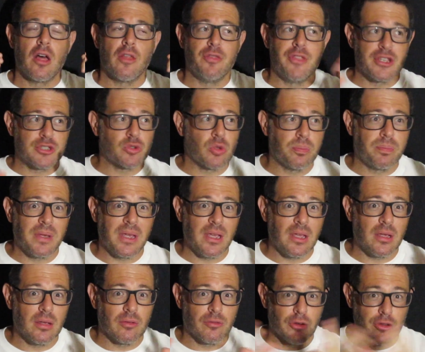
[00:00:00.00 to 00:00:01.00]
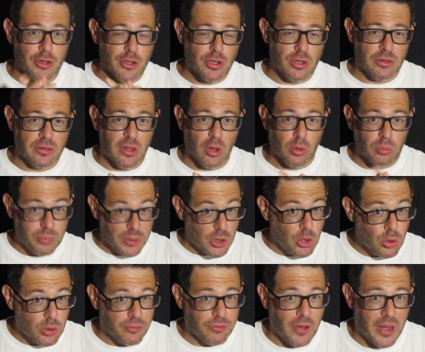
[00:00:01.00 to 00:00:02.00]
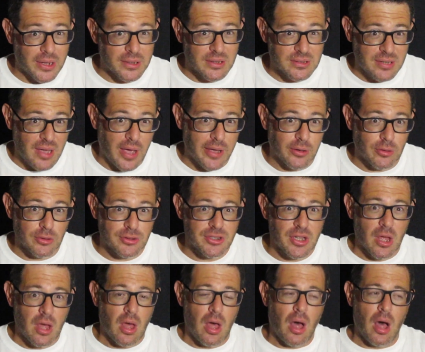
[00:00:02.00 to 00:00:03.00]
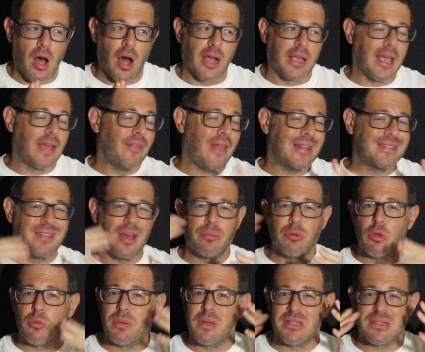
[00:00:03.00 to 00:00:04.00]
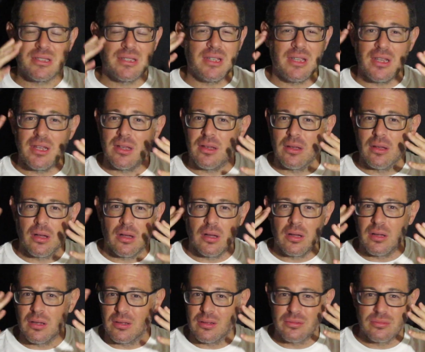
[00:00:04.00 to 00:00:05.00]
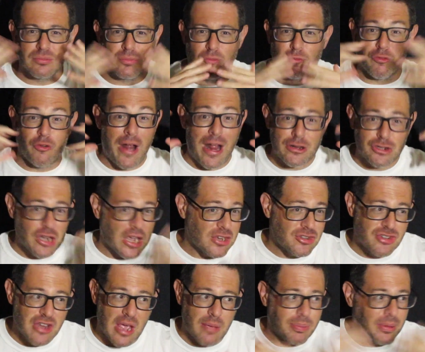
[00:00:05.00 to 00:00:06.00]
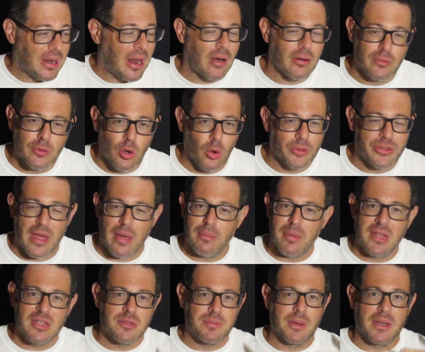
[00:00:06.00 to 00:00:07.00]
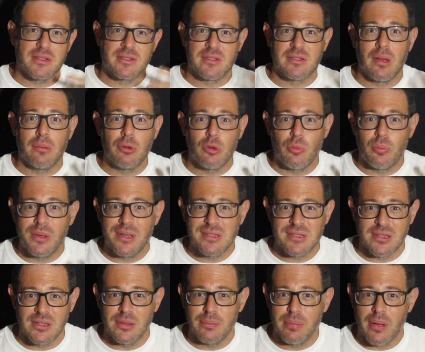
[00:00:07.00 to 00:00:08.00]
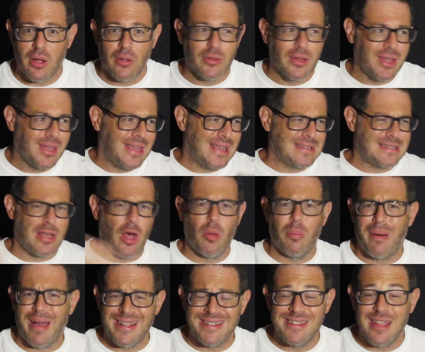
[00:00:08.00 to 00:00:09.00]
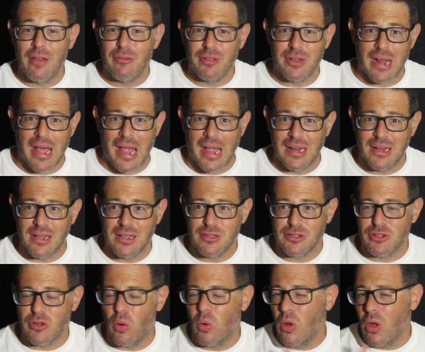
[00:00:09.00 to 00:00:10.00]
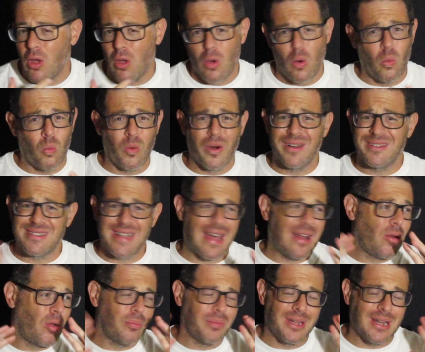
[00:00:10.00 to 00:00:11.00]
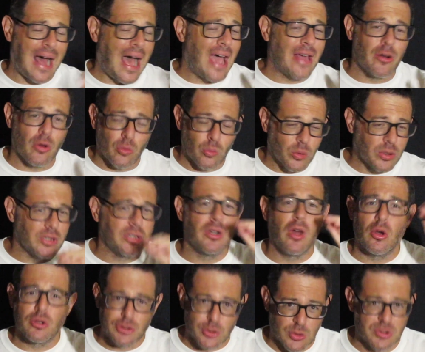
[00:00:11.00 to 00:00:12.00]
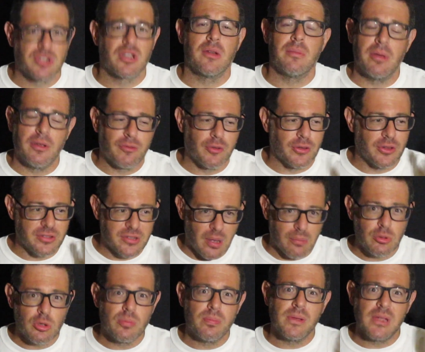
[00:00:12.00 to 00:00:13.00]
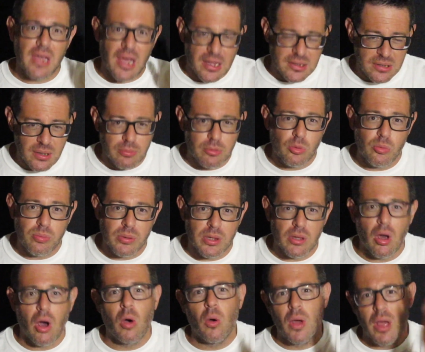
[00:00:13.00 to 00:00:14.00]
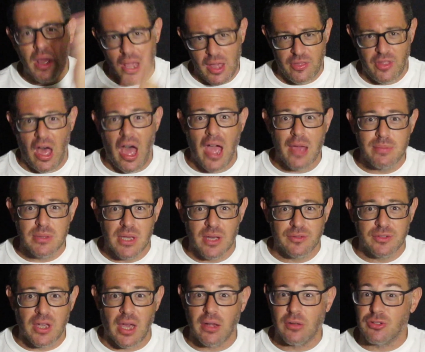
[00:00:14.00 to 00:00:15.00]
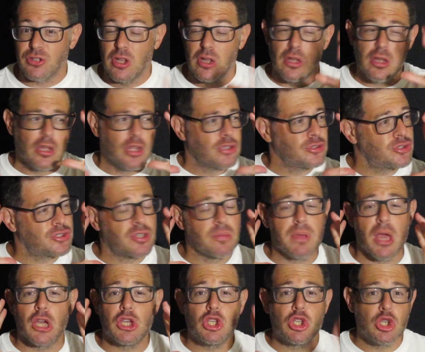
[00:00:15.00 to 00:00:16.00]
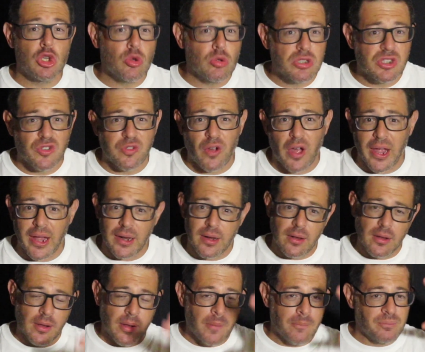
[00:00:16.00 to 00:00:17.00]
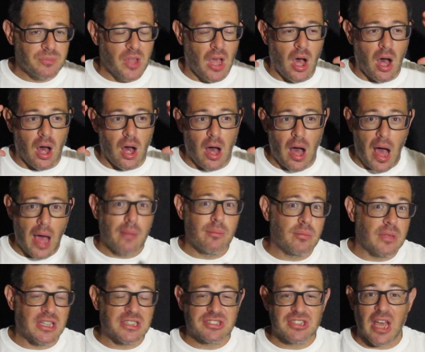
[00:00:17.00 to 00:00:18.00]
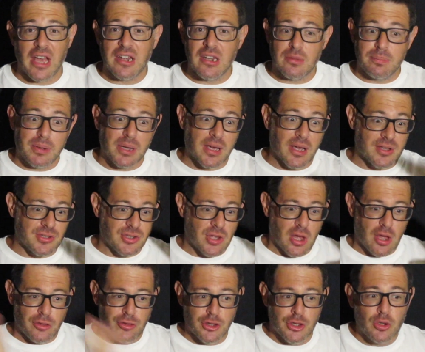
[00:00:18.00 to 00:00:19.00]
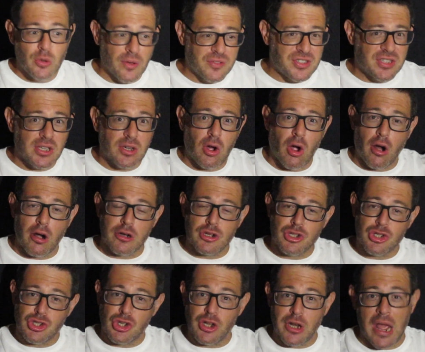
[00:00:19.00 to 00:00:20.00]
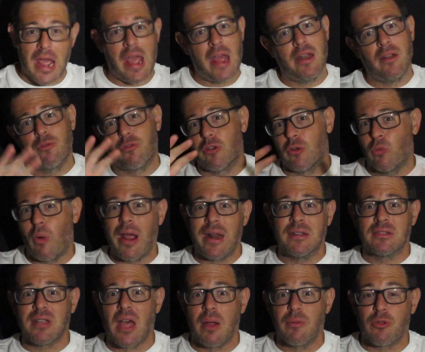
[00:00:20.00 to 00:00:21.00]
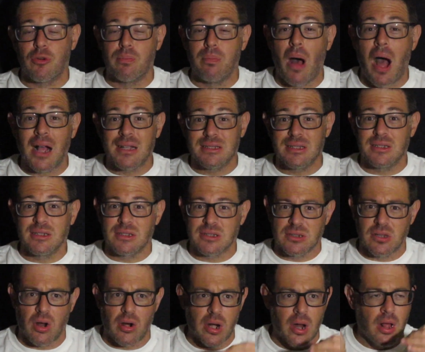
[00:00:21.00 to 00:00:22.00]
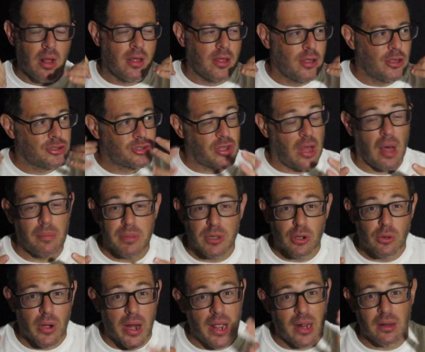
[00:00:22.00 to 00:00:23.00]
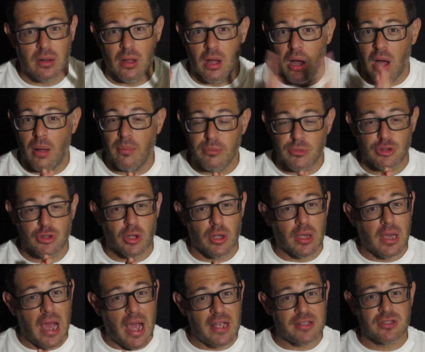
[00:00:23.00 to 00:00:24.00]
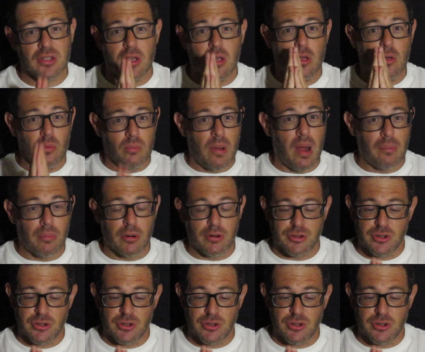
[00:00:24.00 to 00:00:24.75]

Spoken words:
This will be they'll be unifying the titles. Again, that WBC franchise champion, I don't even know what that means because the WBC belt is held by Devin Haney. So what does that all mean? I don't really know. So it's going to be for the WBA, WBO, and the IBF titles. So it's going to be a huge fight. I'm excited because the UFC card should end right in time for boxing to start. So that'll be great. So you guys remember.